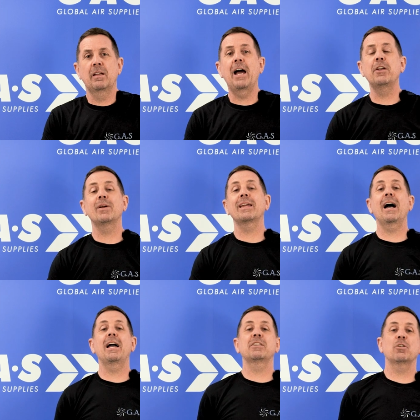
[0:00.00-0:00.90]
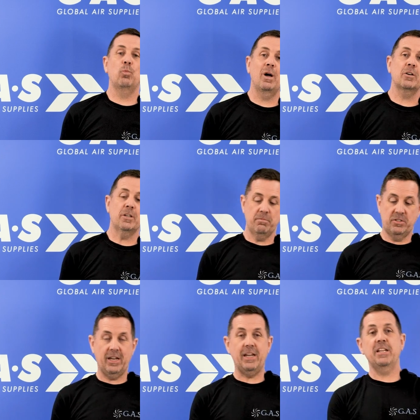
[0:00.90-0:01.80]
How you doing, guys? Welcome
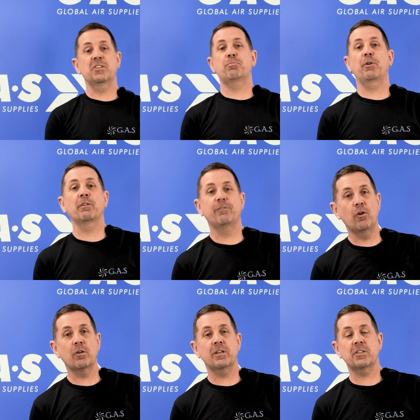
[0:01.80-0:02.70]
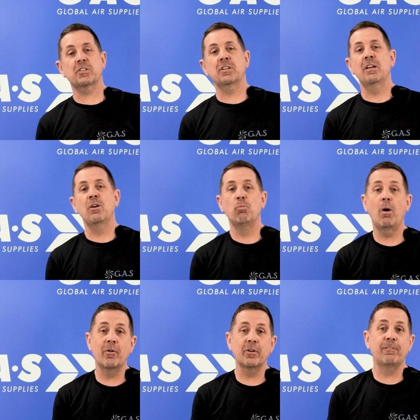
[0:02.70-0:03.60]
to Ian's Product Focus.
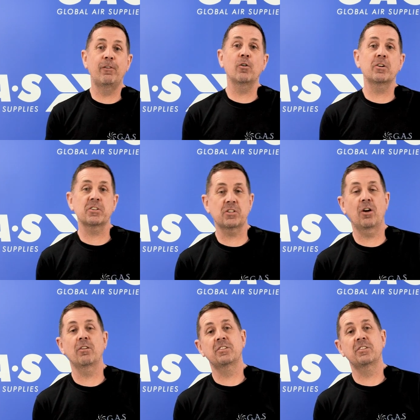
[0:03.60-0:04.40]
What we're going to focus on